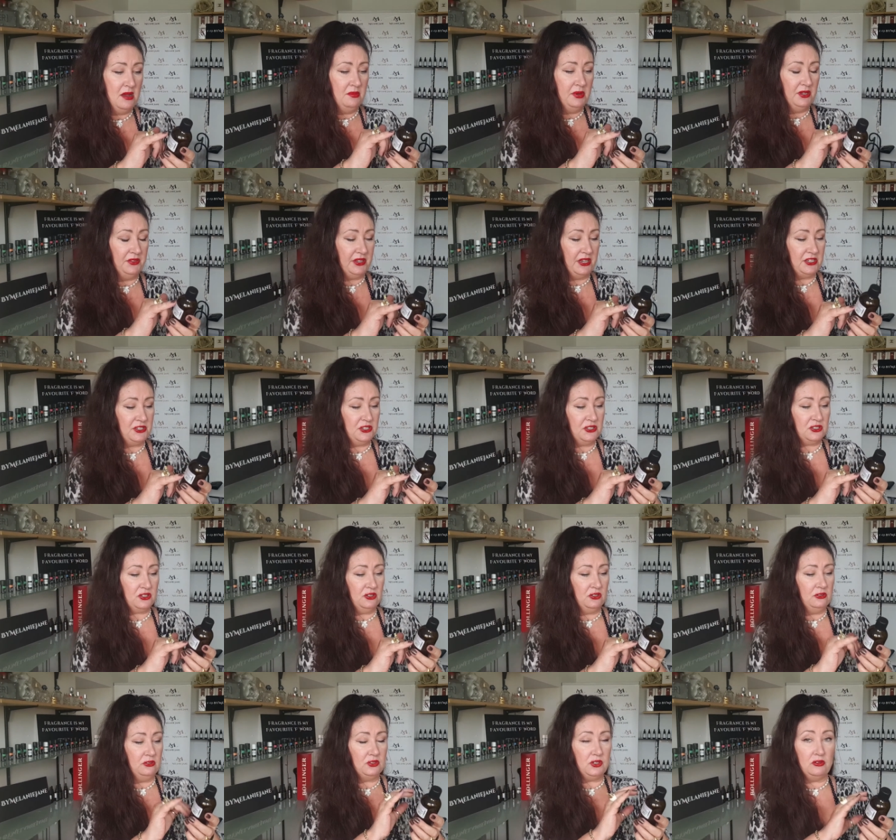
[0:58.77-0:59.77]
But they're just
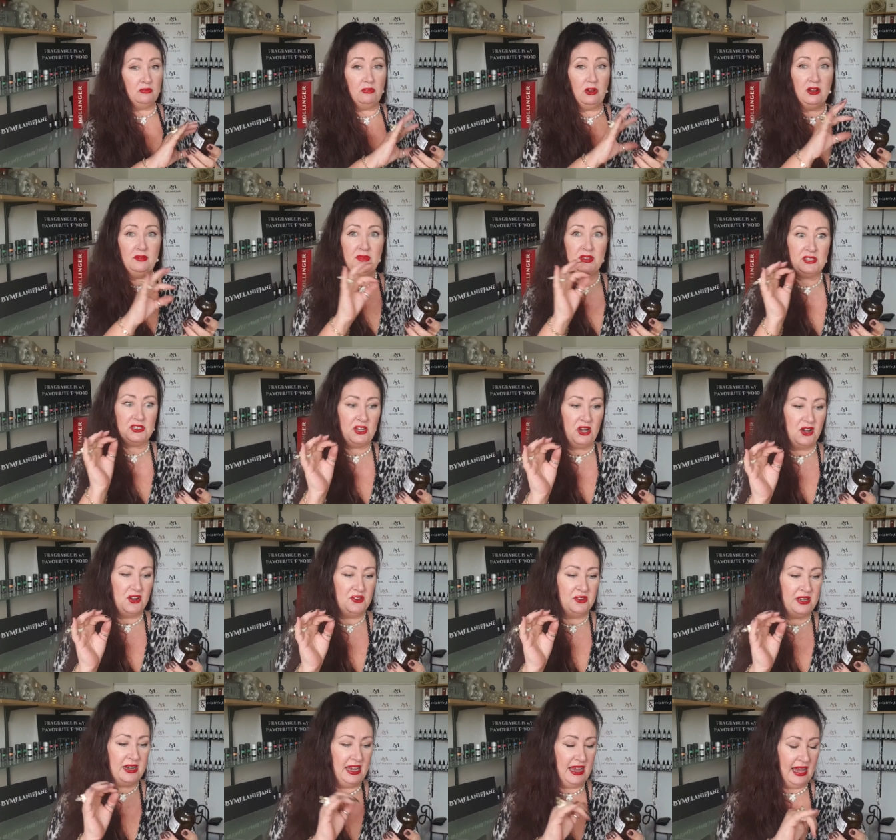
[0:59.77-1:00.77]
called
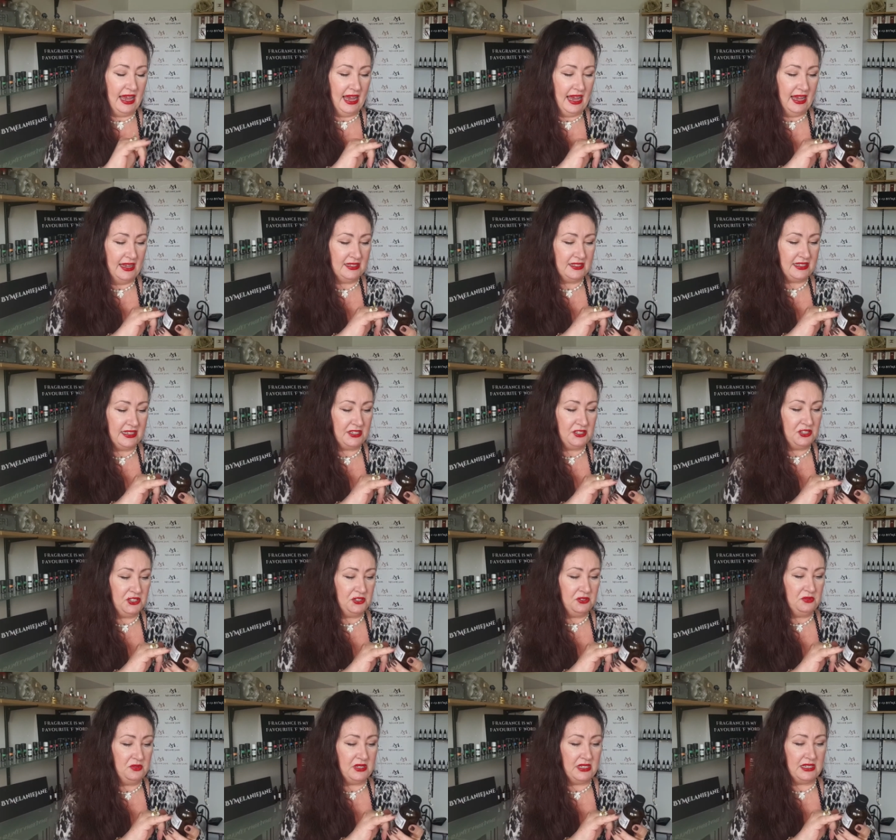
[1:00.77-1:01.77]
Aroma-Zone, and they
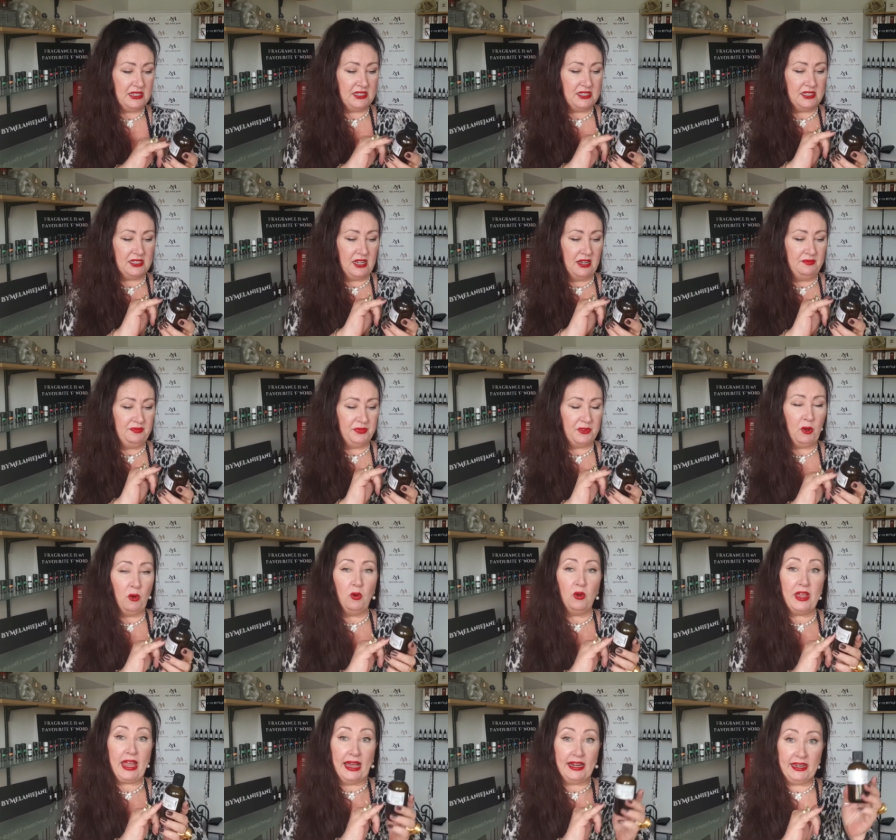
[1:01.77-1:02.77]
do this um,
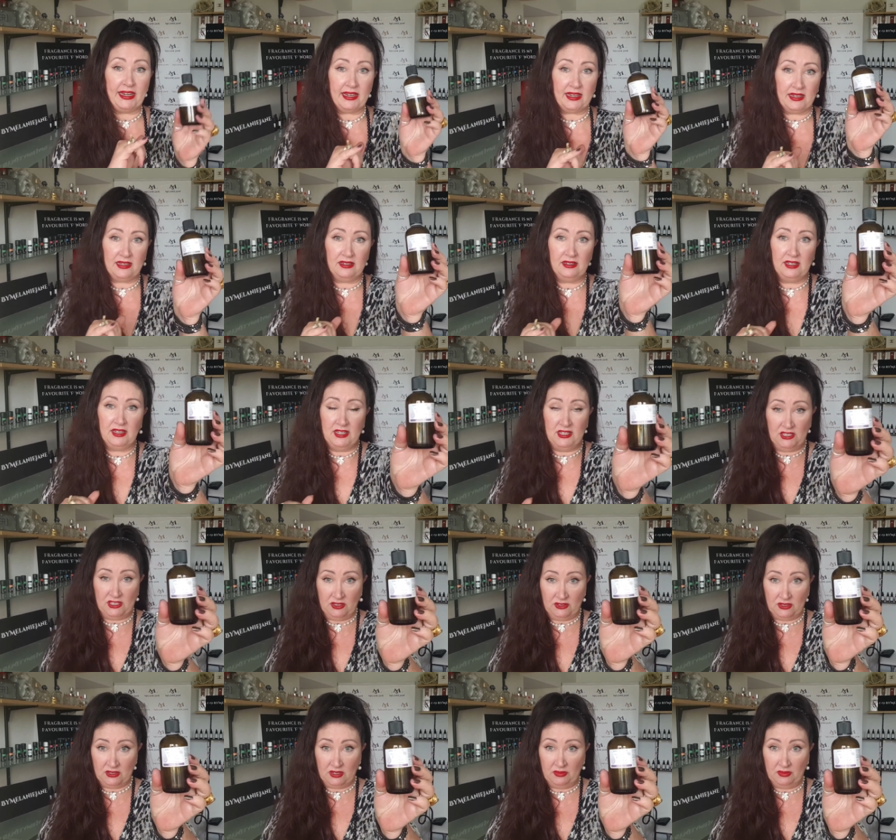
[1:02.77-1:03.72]
organic so the